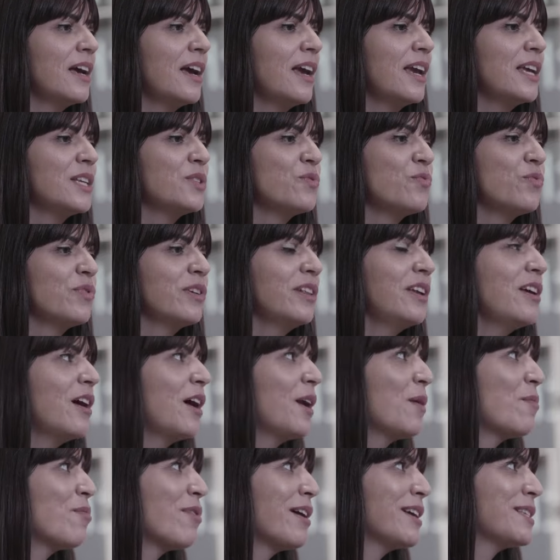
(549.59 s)
is really
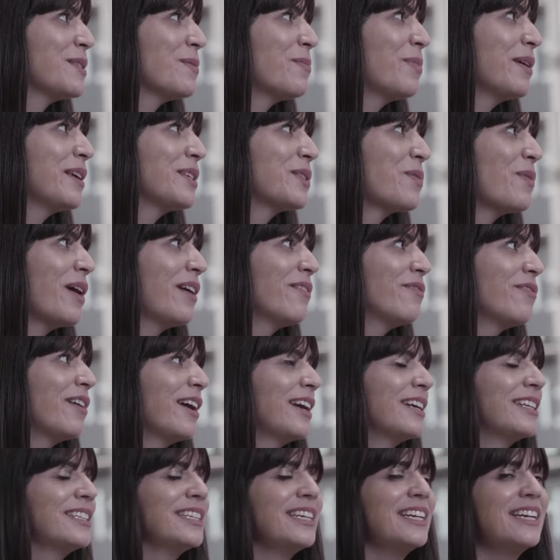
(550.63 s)
on a precipice, quite
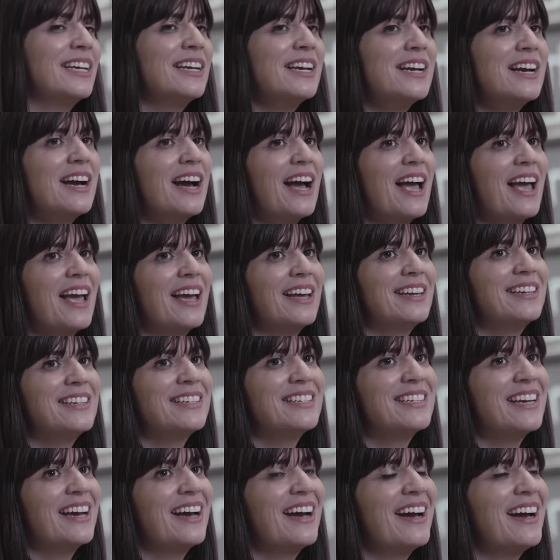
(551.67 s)
frankly,
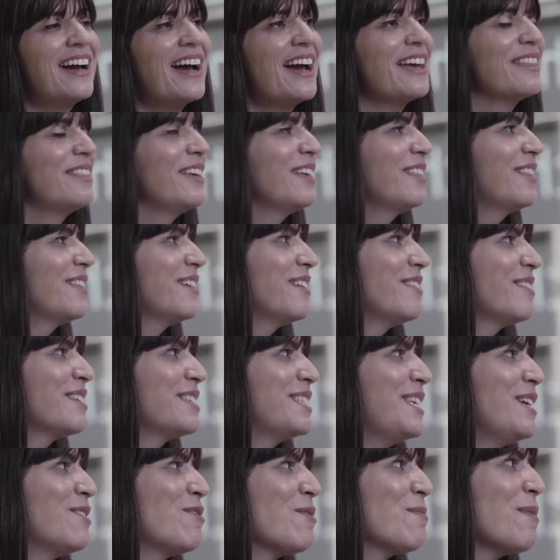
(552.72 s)
and I think that the
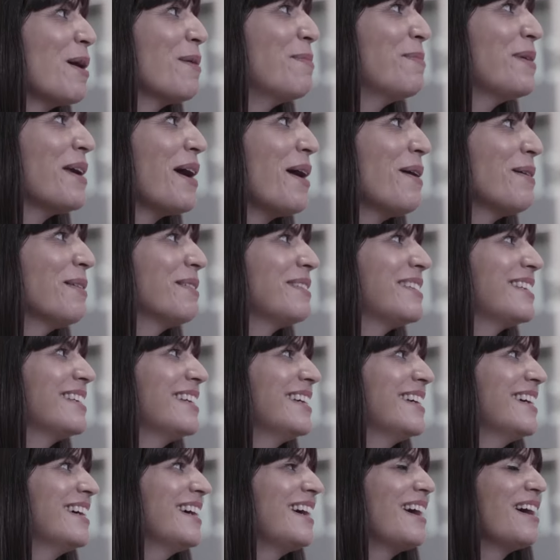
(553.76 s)
secret might be out,
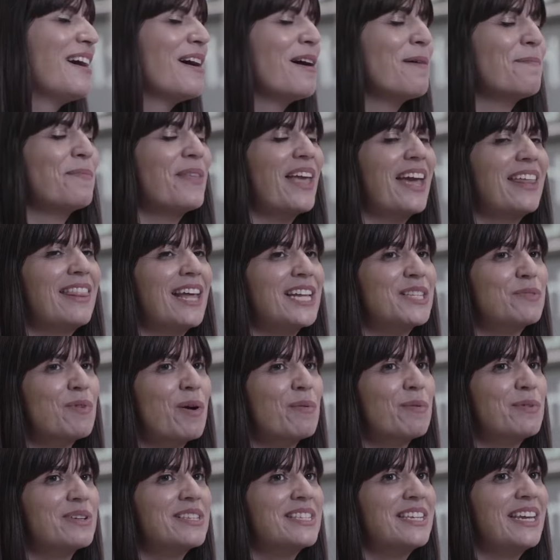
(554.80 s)
and that's why
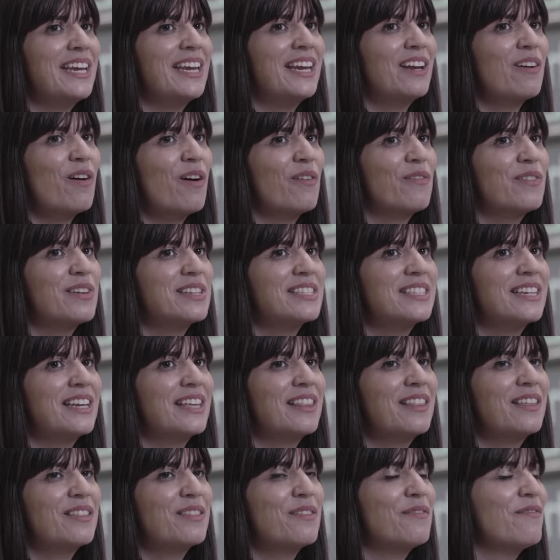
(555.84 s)
we're seeing obviously
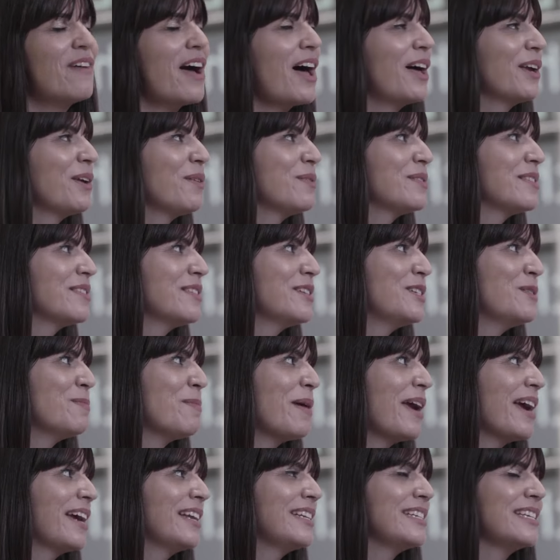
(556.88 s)
the values and the
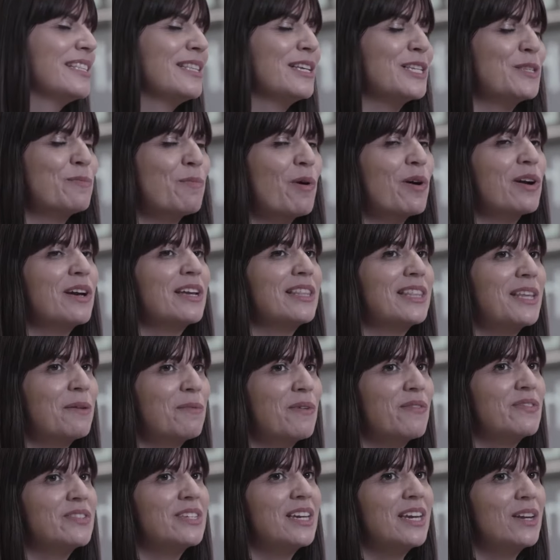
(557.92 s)
demand in this market that
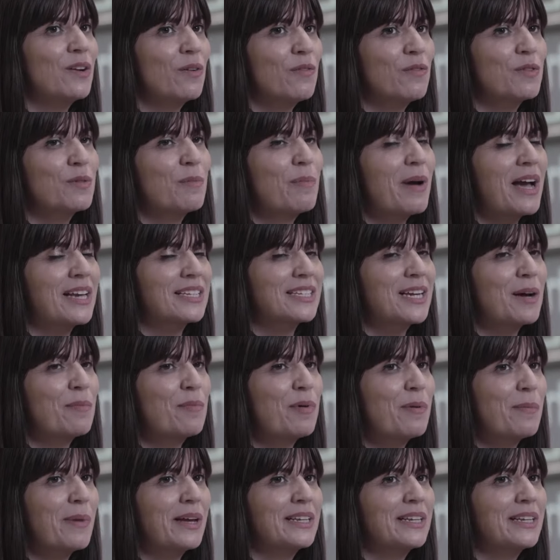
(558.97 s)
we've seen over the past couple of